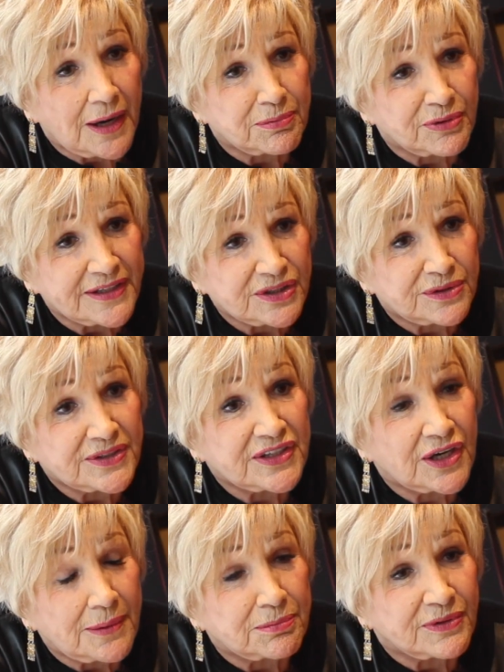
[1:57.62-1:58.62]
operator, and
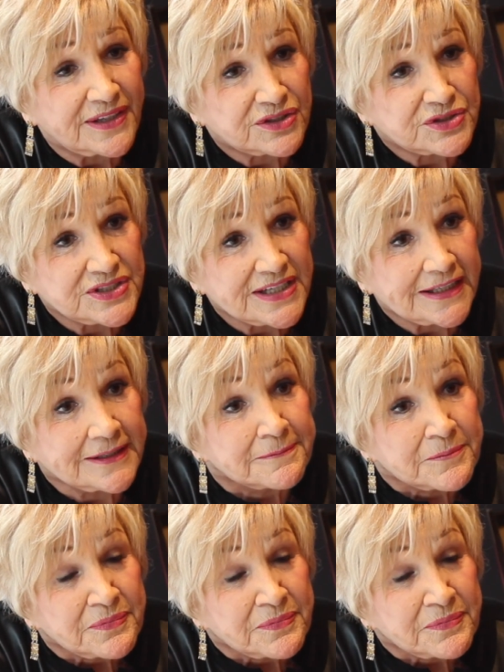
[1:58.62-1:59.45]
the operator said,